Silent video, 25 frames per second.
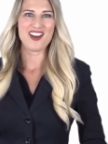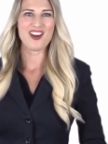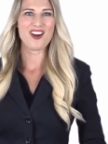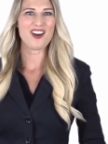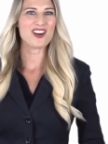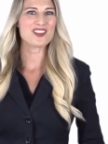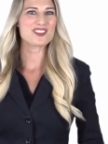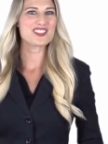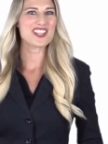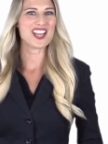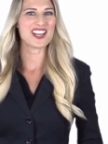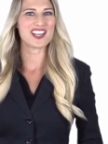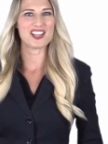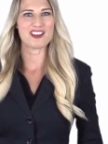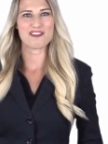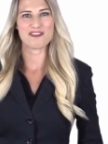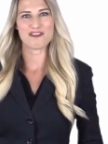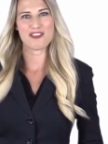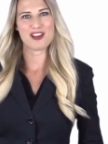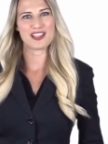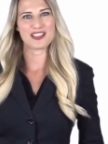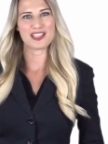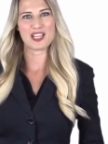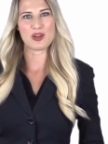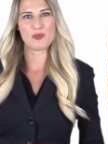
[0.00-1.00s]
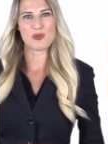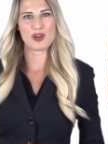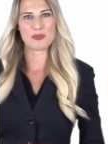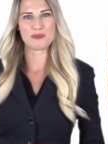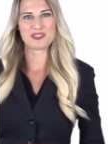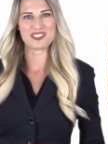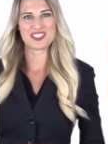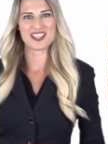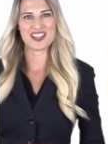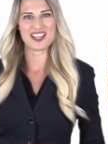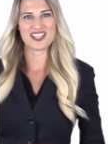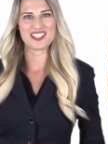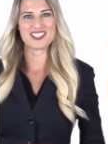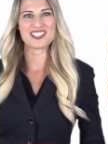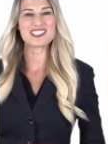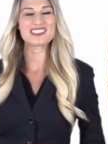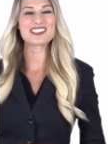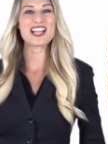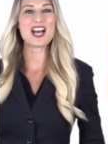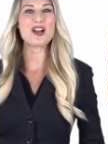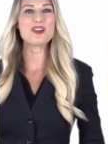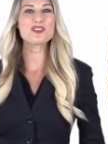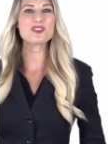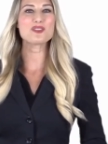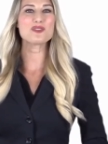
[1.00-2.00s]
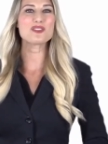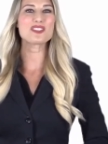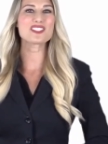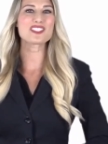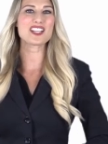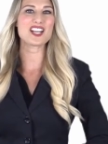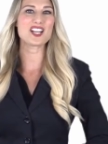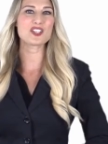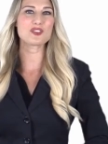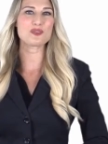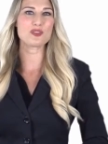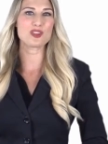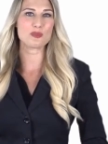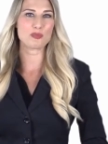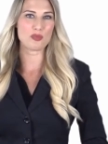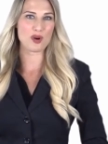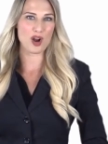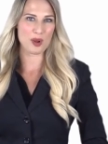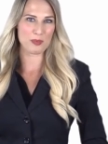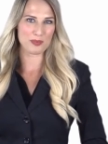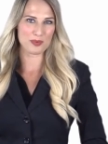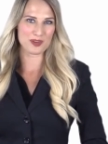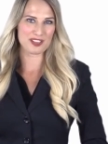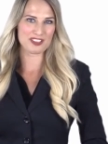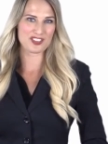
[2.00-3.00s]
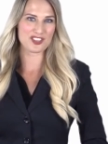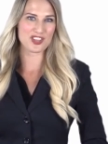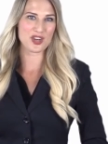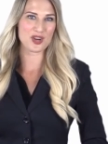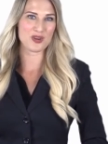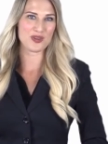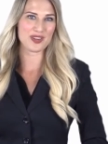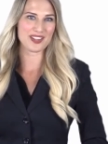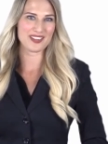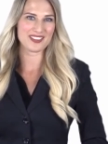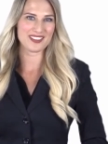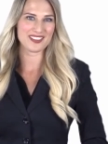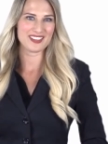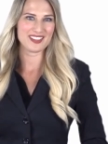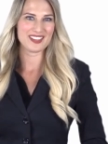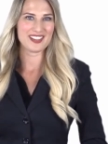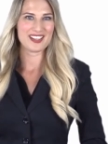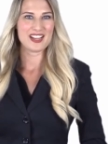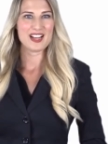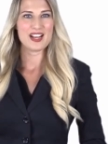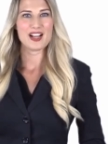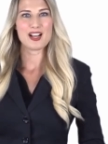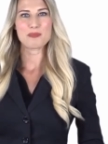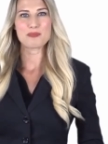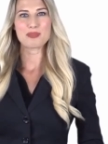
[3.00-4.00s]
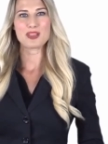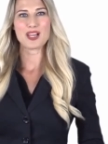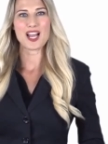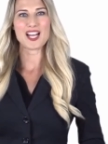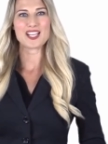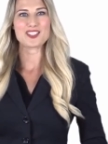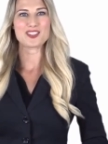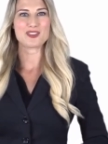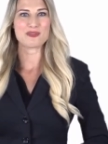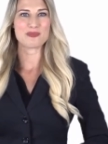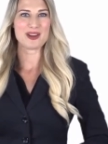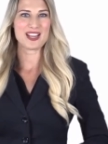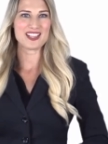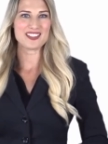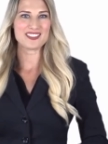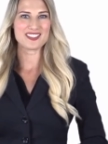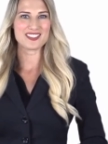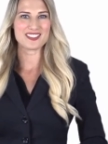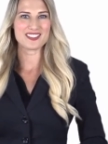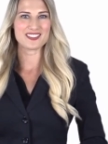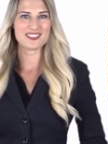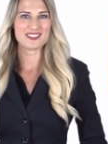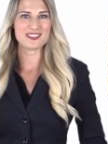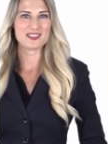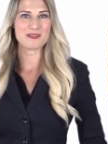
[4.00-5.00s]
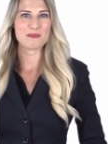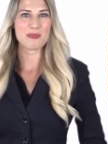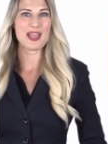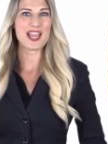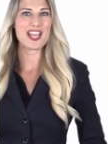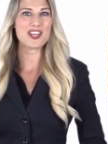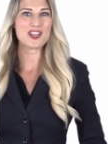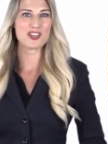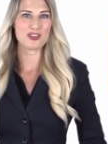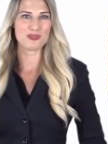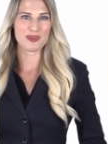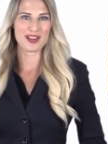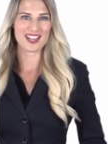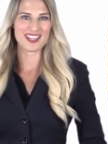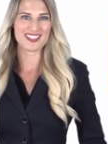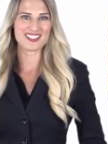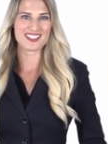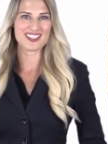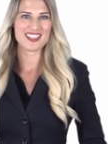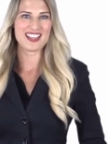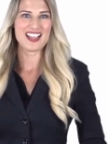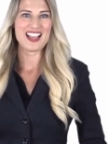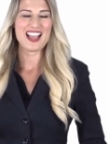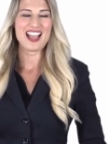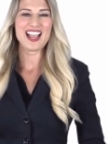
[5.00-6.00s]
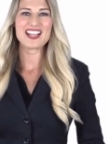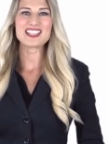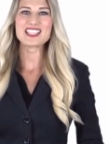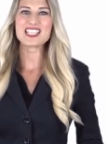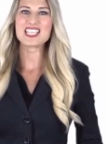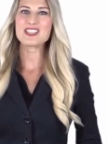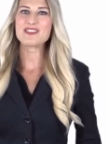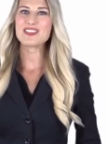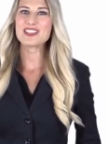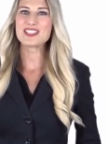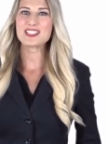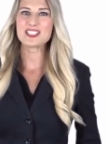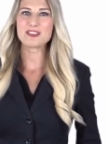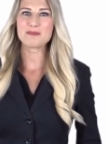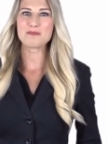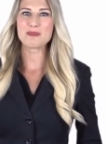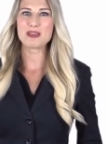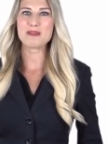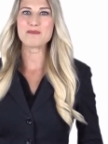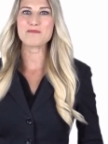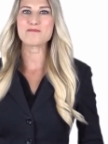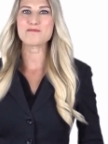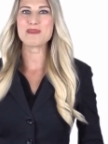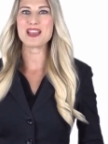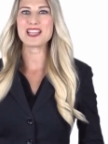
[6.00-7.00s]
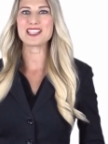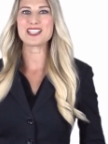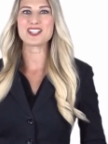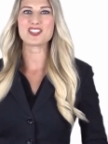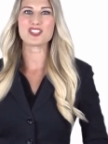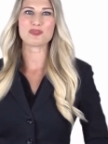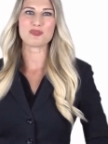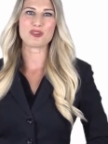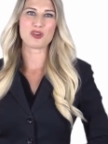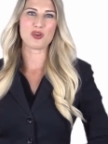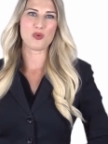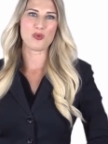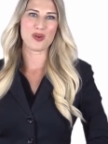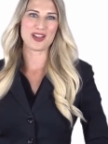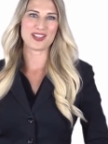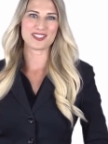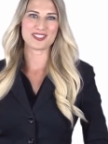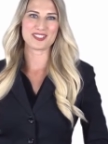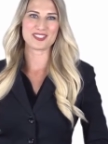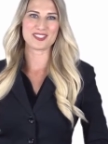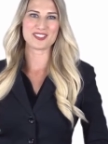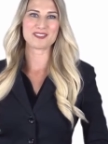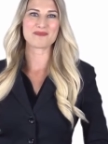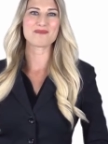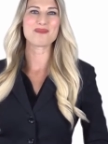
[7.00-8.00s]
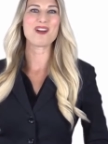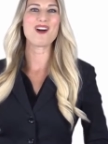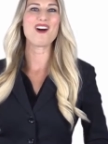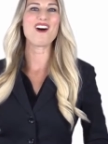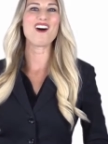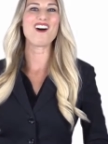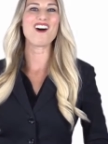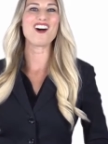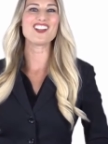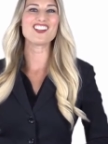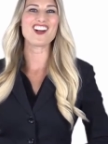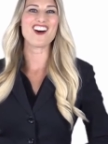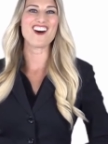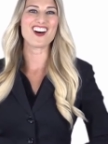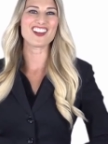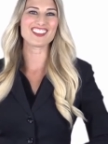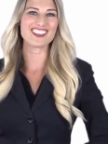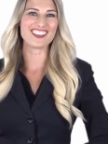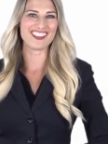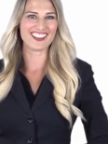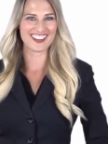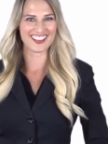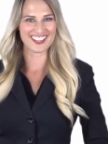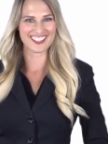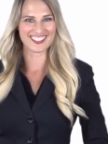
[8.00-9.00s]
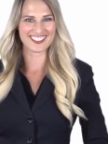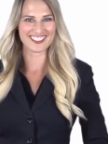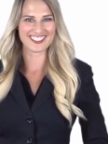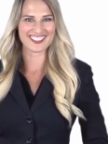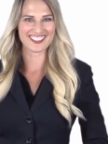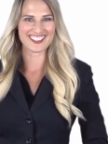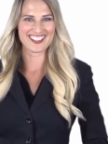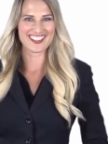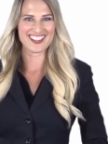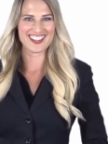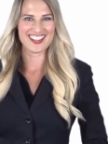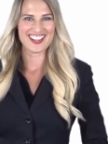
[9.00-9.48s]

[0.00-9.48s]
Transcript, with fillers: Our tenant friendly website allows you to schedule a property showing, apply to rent, pay your rent, and even submit maintenance requests, all online.